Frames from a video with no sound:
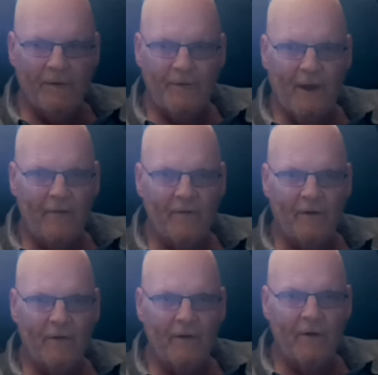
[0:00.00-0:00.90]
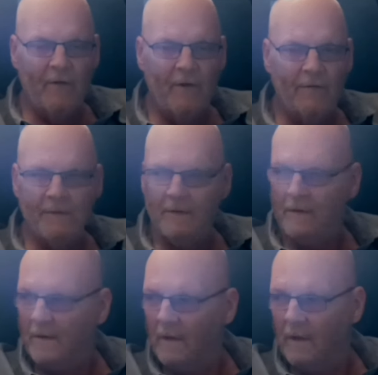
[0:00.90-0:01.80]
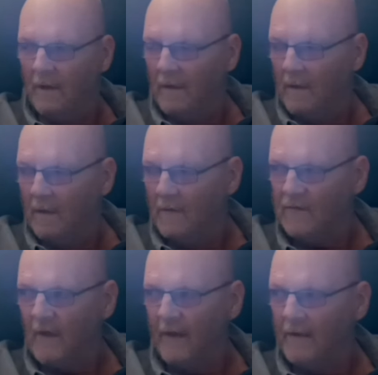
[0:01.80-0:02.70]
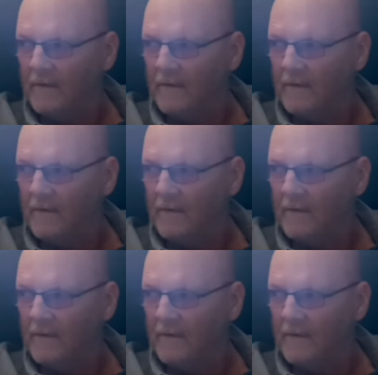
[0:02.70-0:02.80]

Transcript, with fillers: you're down there, you know, and it's like